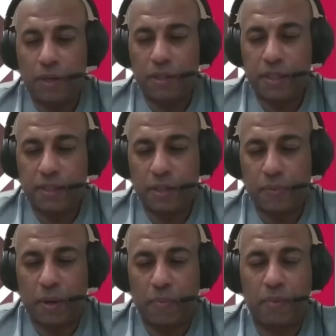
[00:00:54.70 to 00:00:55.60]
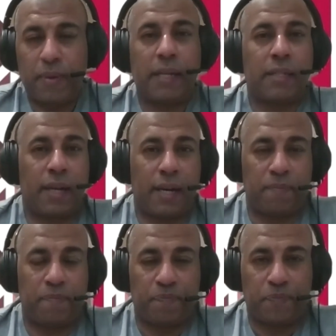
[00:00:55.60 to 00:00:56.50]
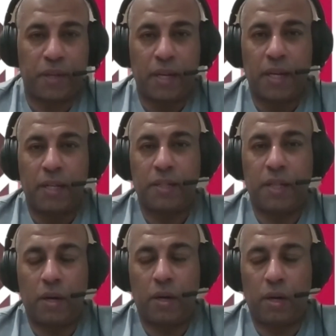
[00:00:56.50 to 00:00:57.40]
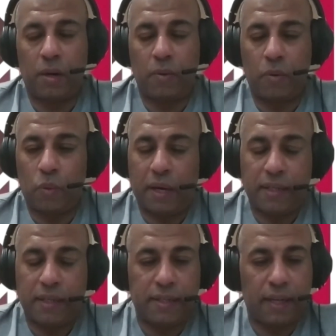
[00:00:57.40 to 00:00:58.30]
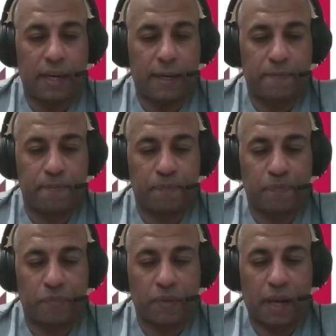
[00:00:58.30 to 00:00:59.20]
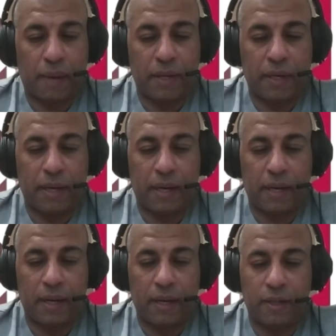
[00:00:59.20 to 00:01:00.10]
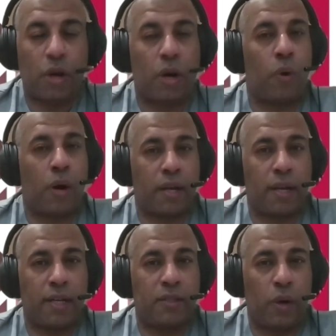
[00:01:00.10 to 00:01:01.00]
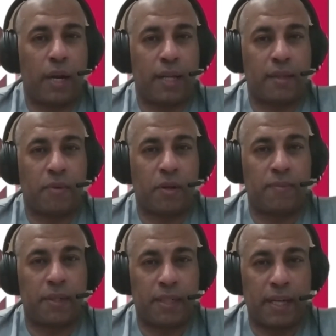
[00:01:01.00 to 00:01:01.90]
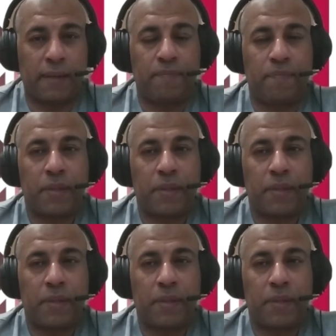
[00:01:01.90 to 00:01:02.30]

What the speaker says: course, it's not a problem anytime. So, what it is? You are working as well at the moment, yeah?